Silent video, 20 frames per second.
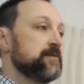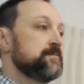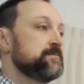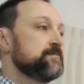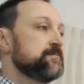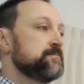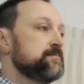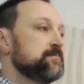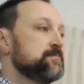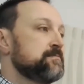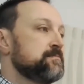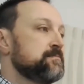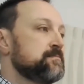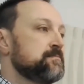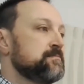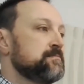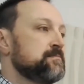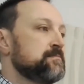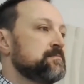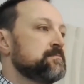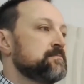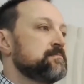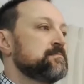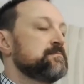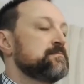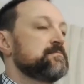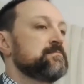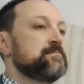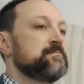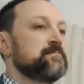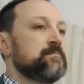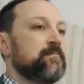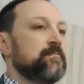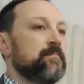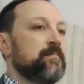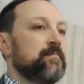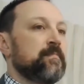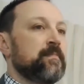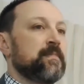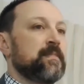
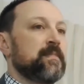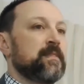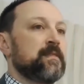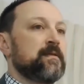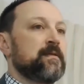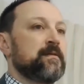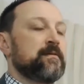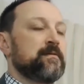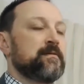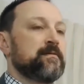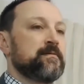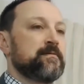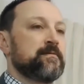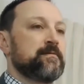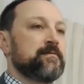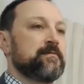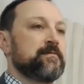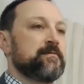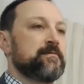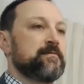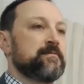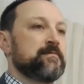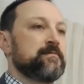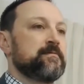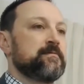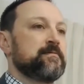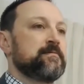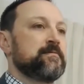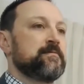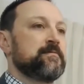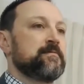Nobody speaks.